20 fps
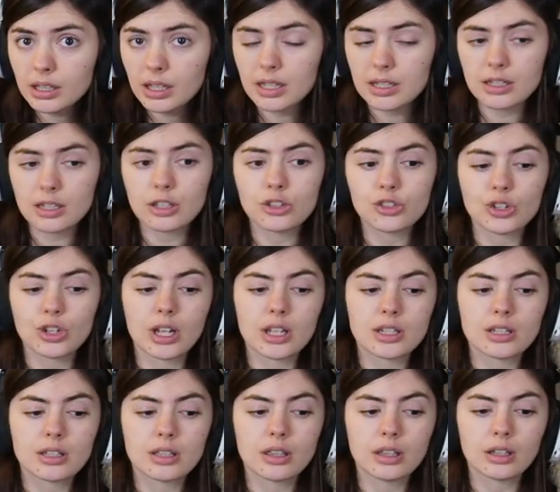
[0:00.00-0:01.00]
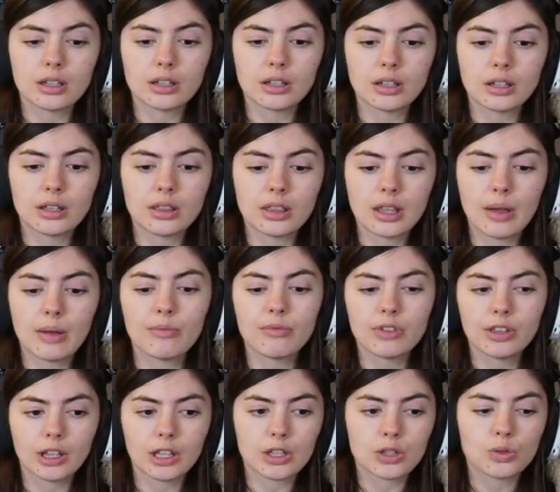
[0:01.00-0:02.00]
Is it just the them
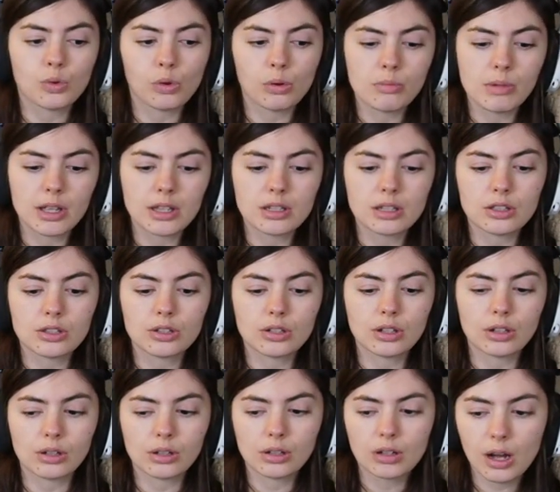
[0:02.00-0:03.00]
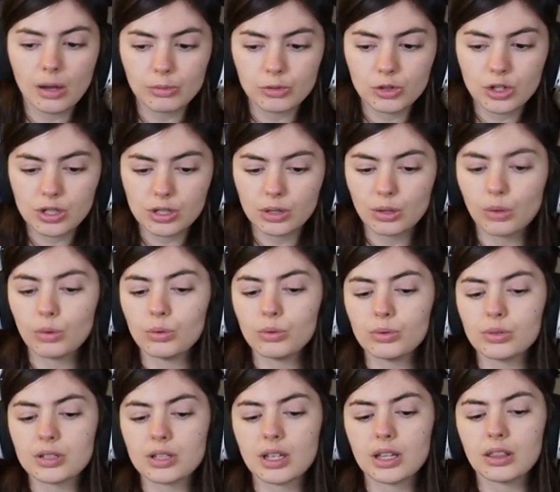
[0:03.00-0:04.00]
feeling tormented to accomplish his
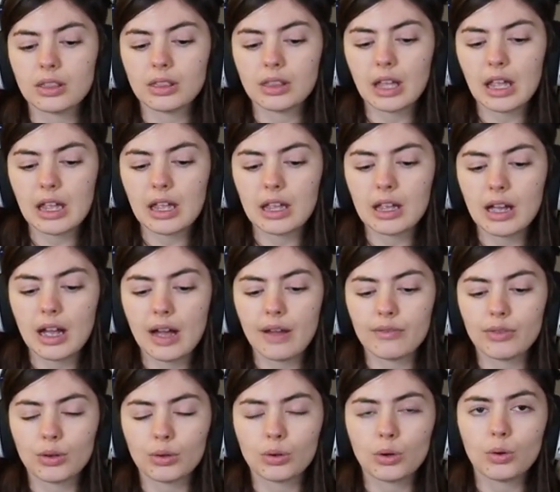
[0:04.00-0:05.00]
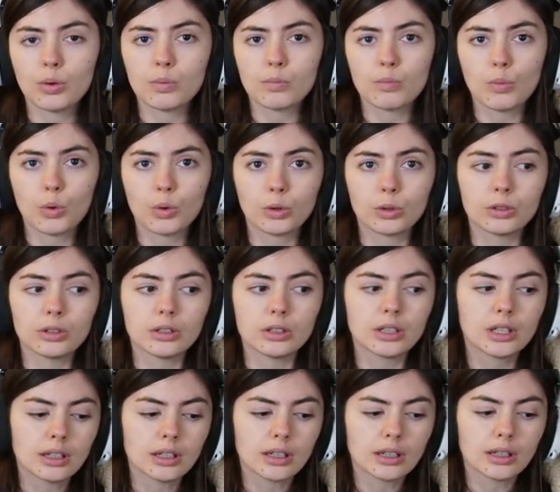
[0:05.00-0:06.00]
goals and they have their own moral
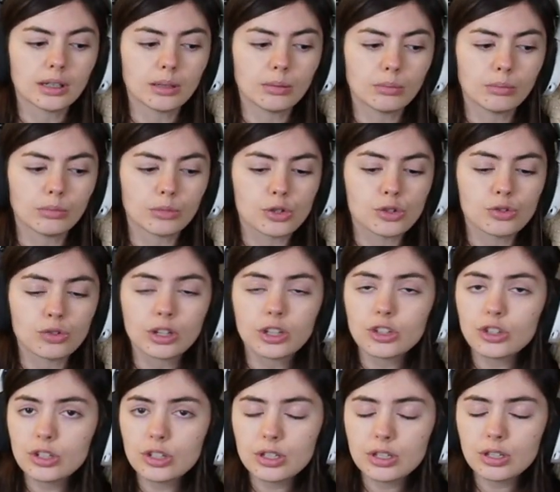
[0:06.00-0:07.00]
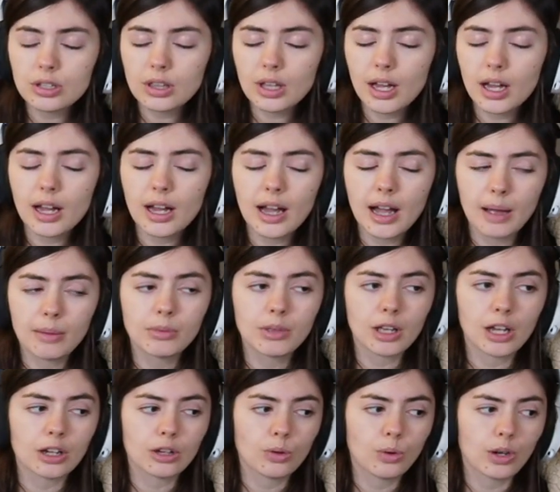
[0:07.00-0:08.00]
um, restrictions to that? I'm
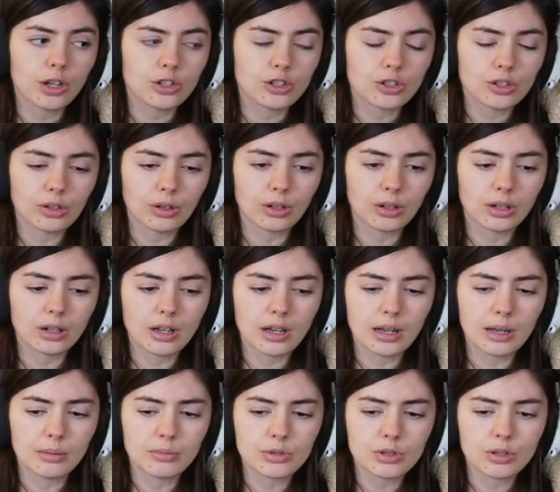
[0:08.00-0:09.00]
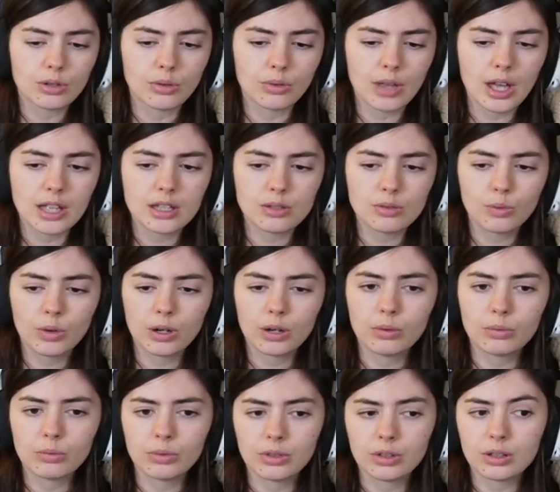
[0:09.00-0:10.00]
not quite sure. Um, so that's
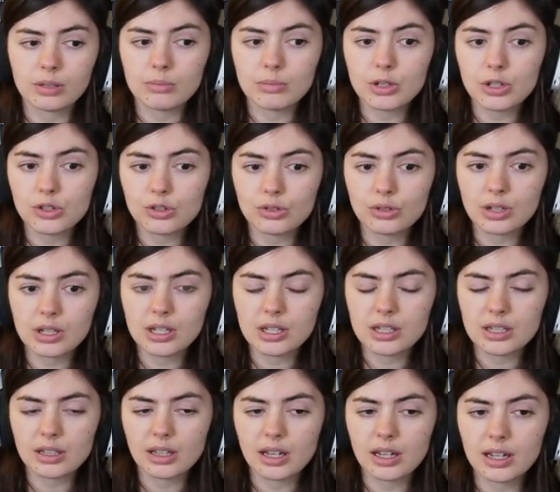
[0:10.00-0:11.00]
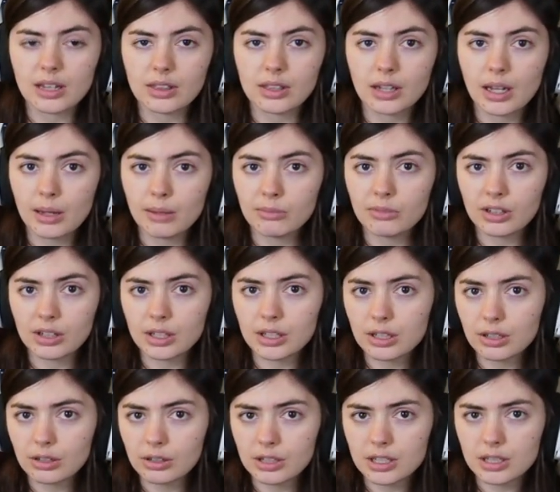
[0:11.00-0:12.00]
where the mystery is lying that I'm very
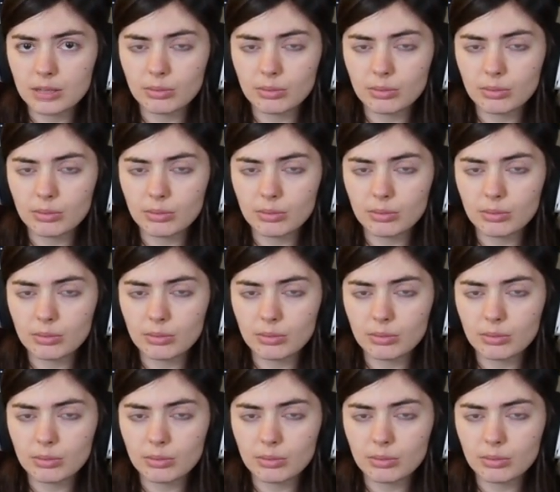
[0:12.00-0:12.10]
curious